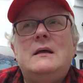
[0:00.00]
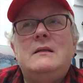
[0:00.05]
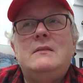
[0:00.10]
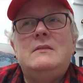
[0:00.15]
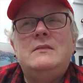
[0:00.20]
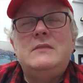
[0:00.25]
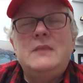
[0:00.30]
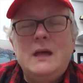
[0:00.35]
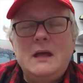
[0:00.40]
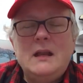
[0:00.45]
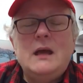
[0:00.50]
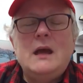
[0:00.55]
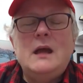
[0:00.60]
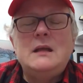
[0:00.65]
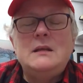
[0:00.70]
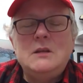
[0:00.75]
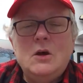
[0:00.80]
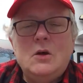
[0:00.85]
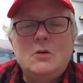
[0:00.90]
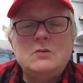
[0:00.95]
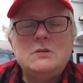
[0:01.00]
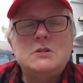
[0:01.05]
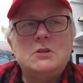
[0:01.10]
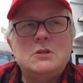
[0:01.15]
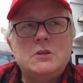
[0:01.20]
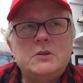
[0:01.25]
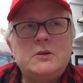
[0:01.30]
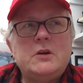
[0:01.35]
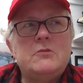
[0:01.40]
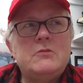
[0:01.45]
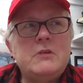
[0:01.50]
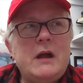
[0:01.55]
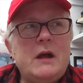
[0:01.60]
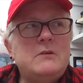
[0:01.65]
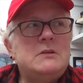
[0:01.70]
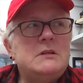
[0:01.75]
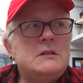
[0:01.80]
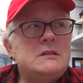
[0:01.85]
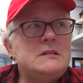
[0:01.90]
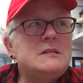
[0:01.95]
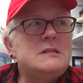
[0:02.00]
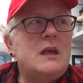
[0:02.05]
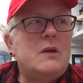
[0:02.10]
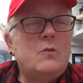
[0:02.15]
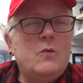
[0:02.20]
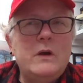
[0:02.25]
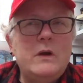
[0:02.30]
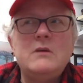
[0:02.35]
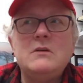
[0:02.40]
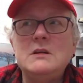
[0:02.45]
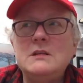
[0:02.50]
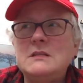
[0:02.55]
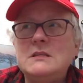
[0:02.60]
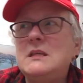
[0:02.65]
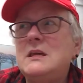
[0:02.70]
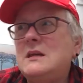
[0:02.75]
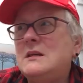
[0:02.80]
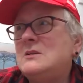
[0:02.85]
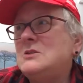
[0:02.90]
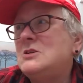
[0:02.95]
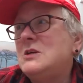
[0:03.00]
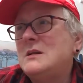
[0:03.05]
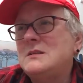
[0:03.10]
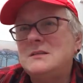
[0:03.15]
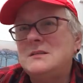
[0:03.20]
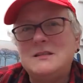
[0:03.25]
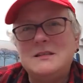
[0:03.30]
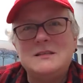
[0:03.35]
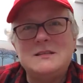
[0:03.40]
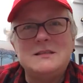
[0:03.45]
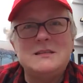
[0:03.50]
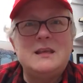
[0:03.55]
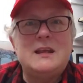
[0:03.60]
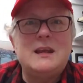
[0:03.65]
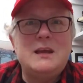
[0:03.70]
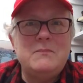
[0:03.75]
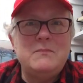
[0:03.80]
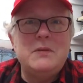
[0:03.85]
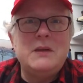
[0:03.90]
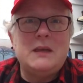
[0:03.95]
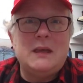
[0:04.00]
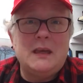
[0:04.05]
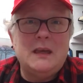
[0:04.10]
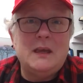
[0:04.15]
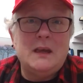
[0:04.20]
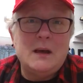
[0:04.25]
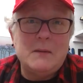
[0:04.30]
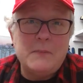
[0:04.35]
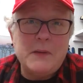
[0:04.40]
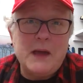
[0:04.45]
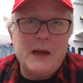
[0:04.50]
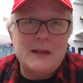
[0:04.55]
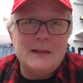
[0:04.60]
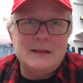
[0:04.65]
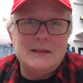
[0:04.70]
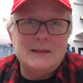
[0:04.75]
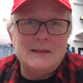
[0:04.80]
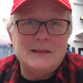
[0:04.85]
then I know to look around and say, where is the injustice that I'm picking up on?